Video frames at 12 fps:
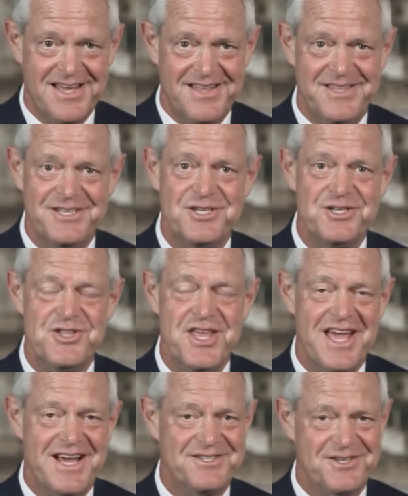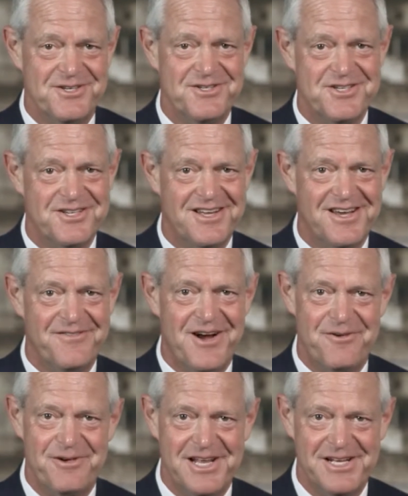This is the essence of our
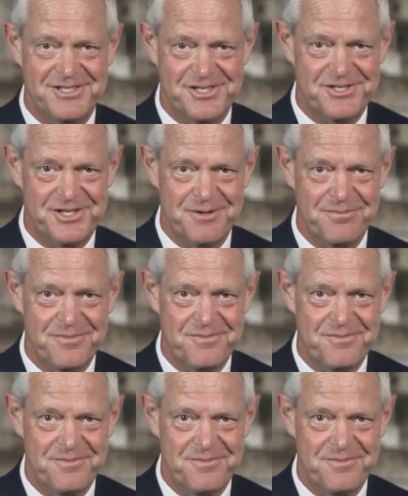relationship.